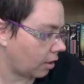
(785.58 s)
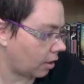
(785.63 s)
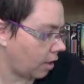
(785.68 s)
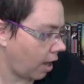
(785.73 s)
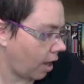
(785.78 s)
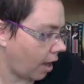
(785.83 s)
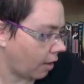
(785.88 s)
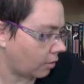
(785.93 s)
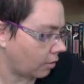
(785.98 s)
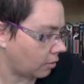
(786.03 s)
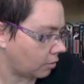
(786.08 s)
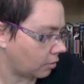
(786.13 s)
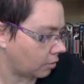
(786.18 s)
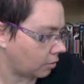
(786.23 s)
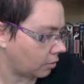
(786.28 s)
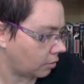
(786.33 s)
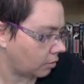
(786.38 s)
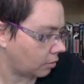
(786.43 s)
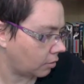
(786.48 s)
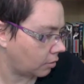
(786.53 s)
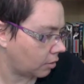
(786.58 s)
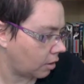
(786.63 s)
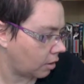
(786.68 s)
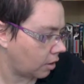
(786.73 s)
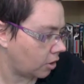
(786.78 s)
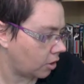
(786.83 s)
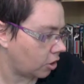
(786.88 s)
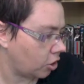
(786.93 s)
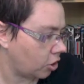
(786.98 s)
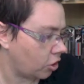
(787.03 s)
yeah,
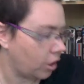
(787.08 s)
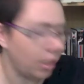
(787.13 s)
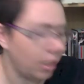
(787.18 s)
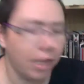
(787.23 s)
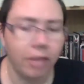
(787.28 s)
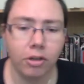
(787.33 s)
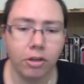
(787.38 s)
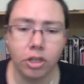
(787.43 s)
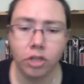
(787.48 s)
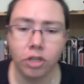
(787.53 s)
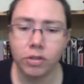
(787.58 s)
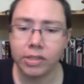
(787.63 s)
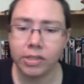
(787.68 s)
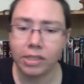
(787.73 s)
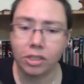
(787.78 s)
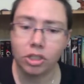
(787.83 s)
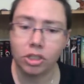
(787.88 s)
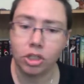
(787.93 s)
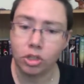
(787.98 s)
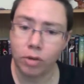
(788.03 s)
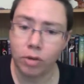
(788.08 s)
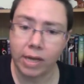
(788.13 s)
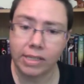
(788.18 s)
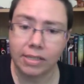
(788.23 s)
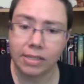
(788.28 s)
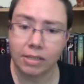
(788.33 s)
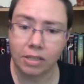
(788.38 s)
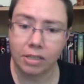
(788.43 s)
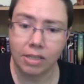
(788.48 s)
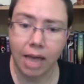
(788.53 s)
so you can either use this to trace
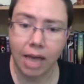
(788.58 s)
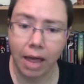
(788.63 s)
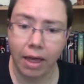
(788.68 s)
the,